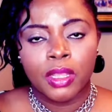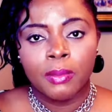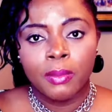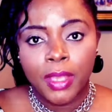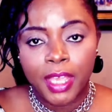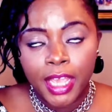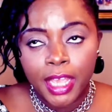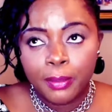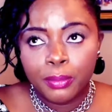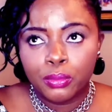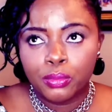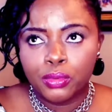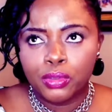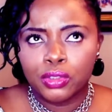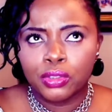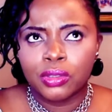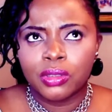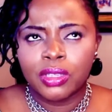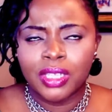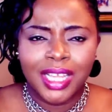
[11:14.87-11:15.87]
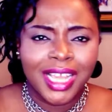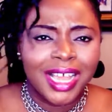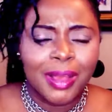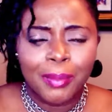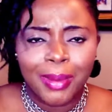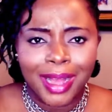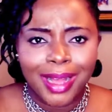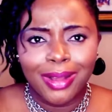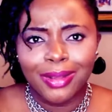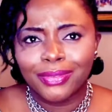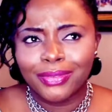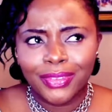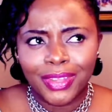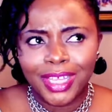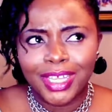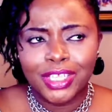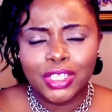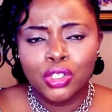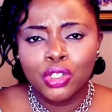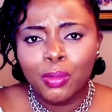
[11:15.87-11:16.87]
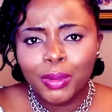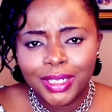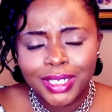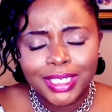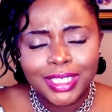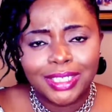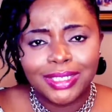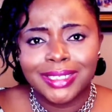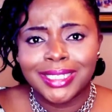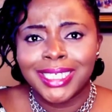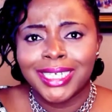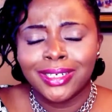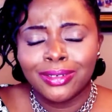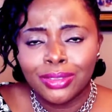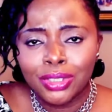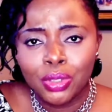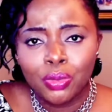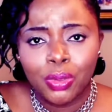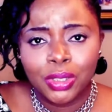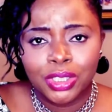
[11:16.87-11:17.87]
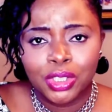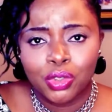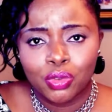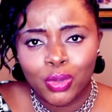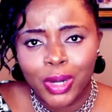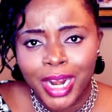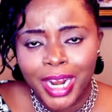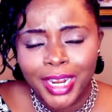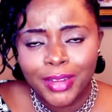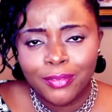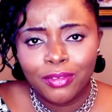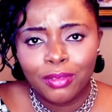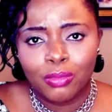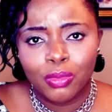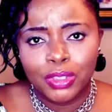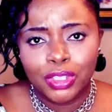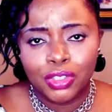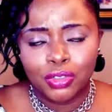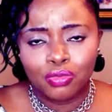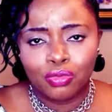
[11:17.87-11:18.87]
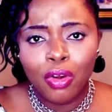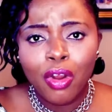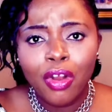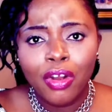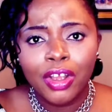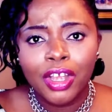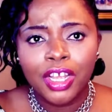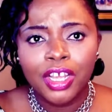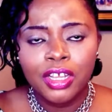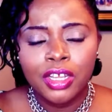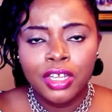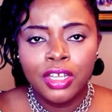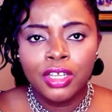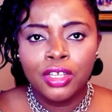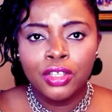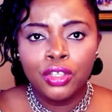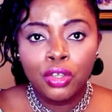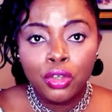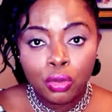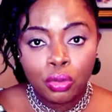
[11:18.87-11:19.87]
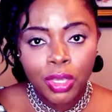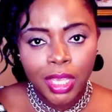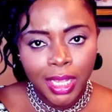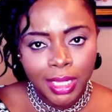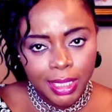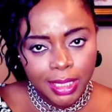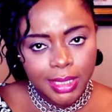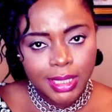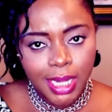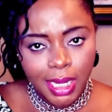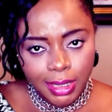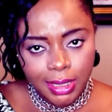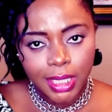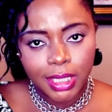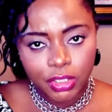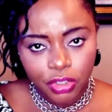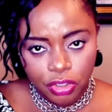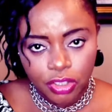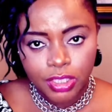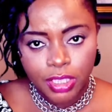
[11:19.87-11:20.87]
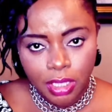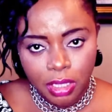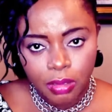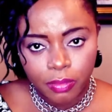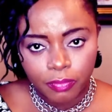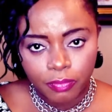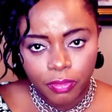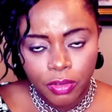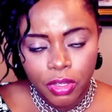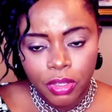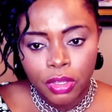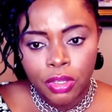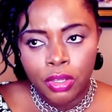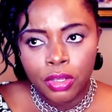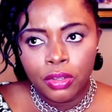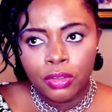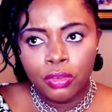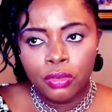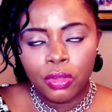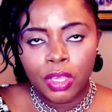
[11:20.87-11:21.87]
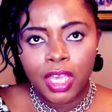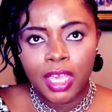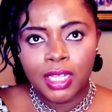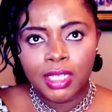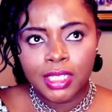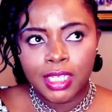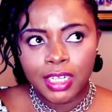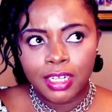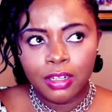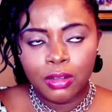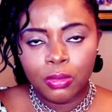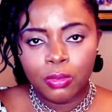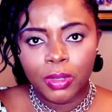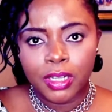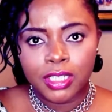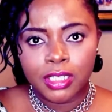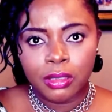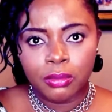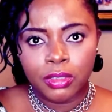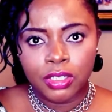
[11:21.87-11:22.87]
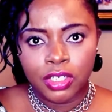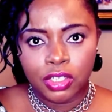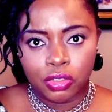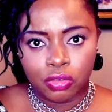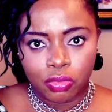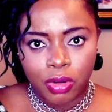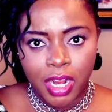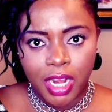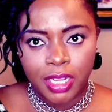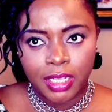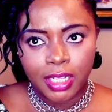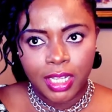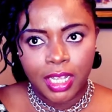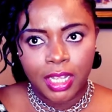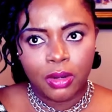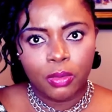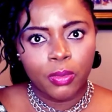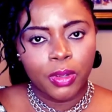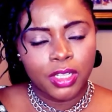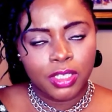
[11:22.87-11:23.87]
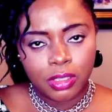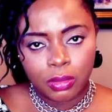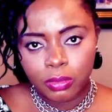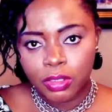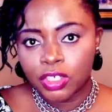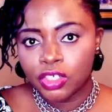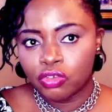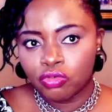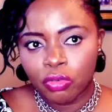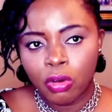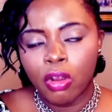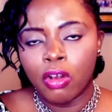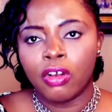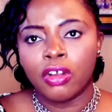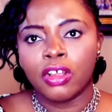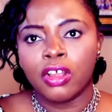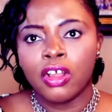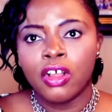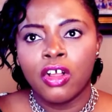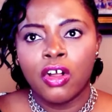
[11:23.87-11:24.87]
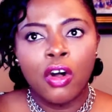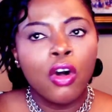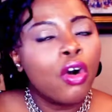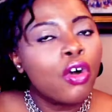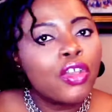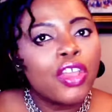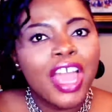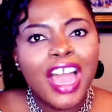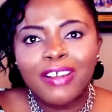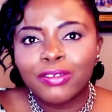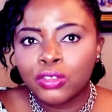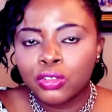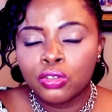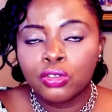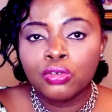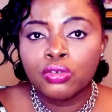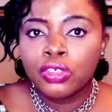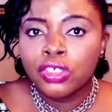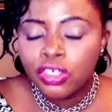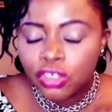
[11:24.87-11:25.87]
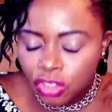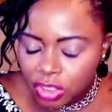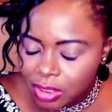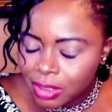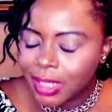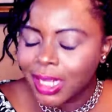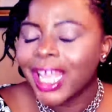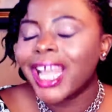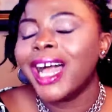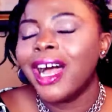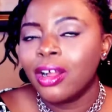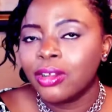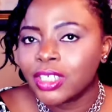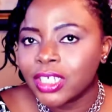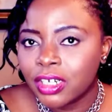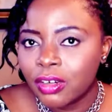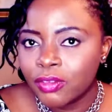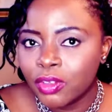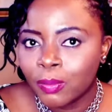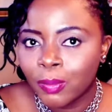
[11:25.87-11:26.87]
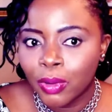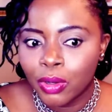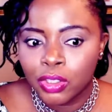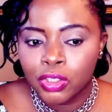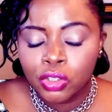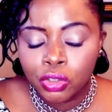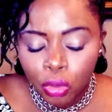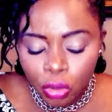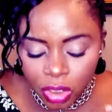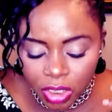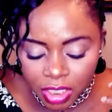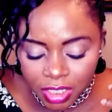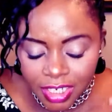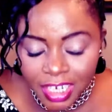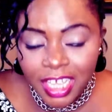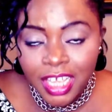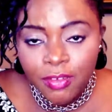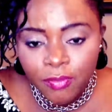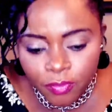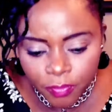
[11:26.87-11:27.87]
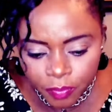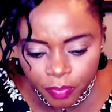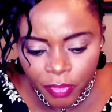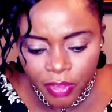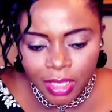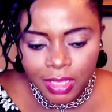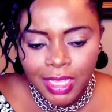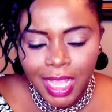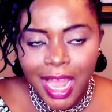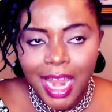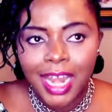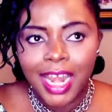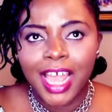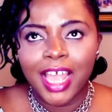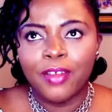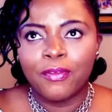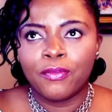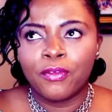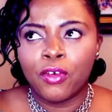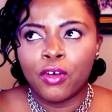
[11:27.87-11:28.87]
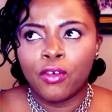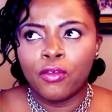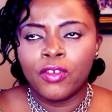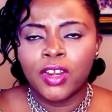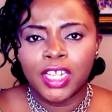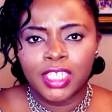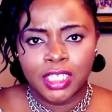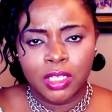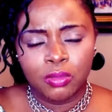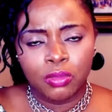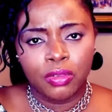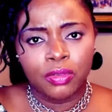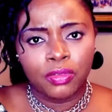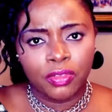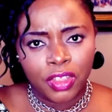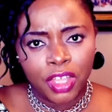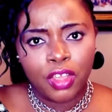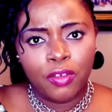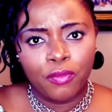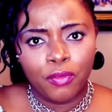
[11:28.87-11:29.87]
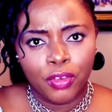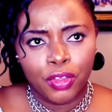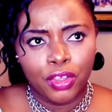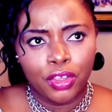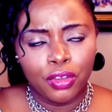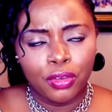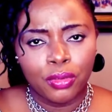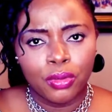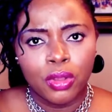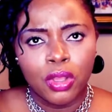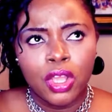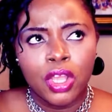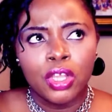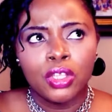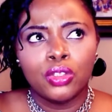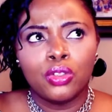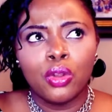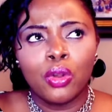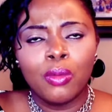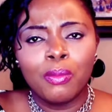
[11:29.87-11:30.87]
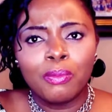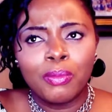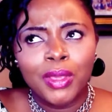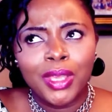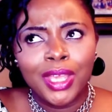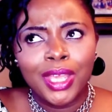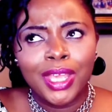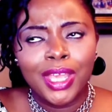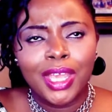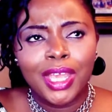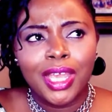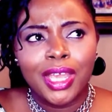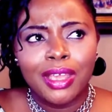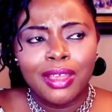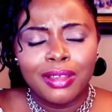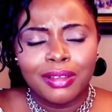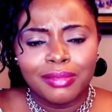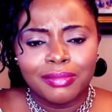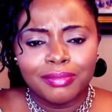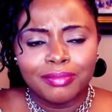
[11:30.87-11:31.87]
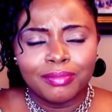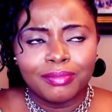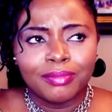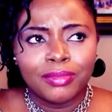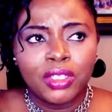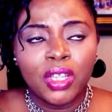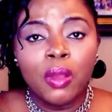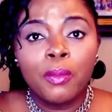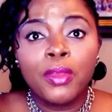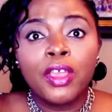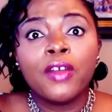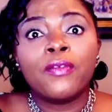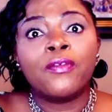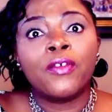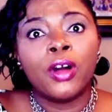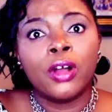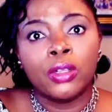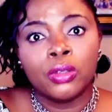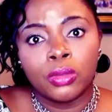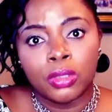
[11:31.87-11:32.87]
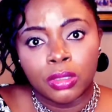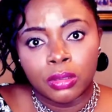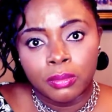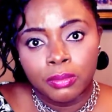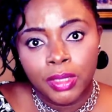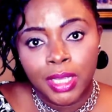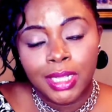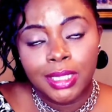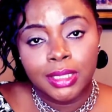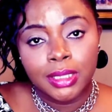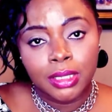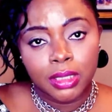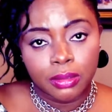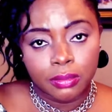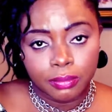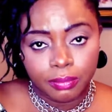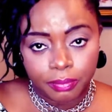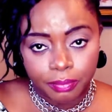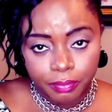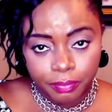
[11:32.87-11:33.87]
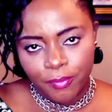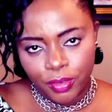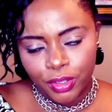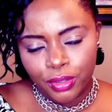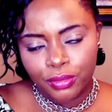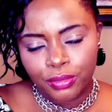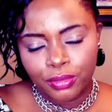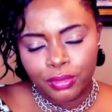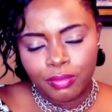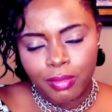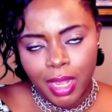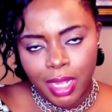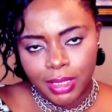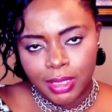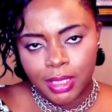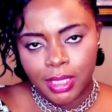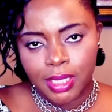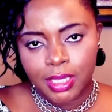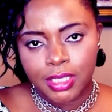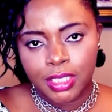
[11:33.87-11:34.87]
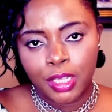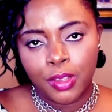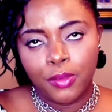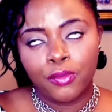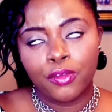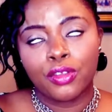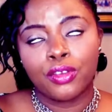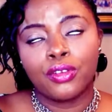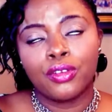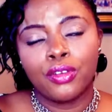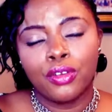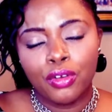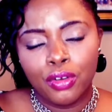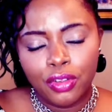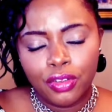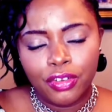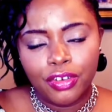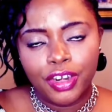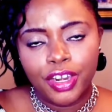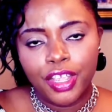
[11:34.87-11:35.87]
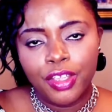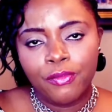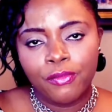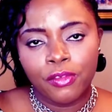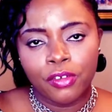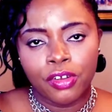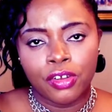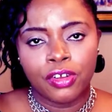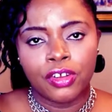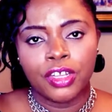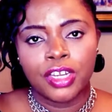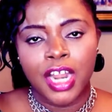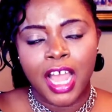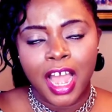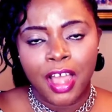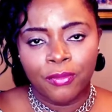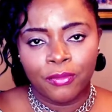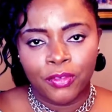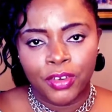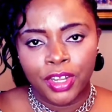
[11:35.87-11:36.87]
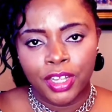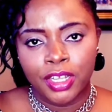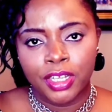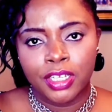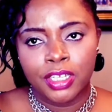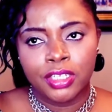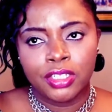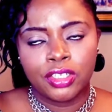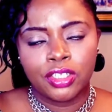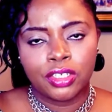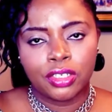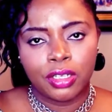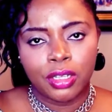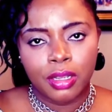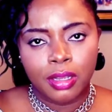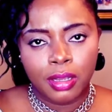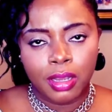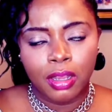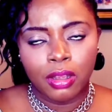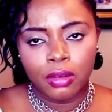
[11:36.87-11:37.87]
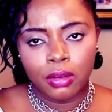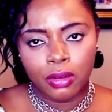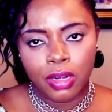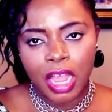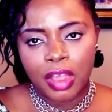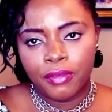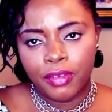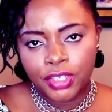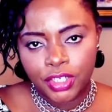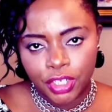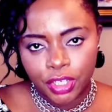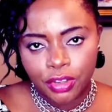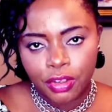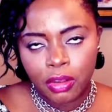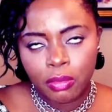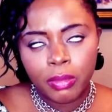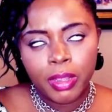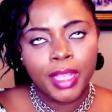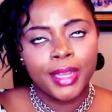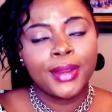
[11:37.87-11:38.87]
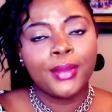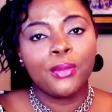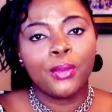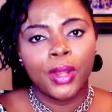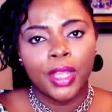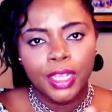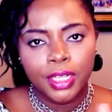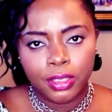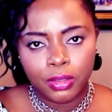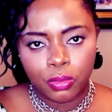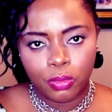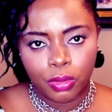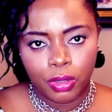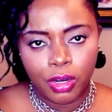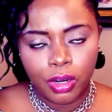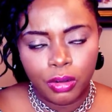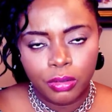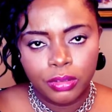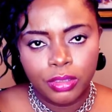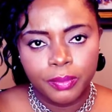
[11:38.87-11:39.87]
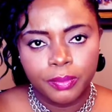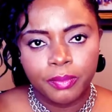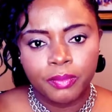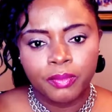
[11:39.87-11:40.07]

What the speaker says: be able to think about things. Nobody needs to tell you what is right from what is wrong. You can decide that yourself. You can tell when something is right and when something is wrong. All you have to do is just think outside of the box. Don't leave that life or let someone think for you. Don't be a follower, be a leader. Livelihood matters. If you know you live on average income anywhere in the world,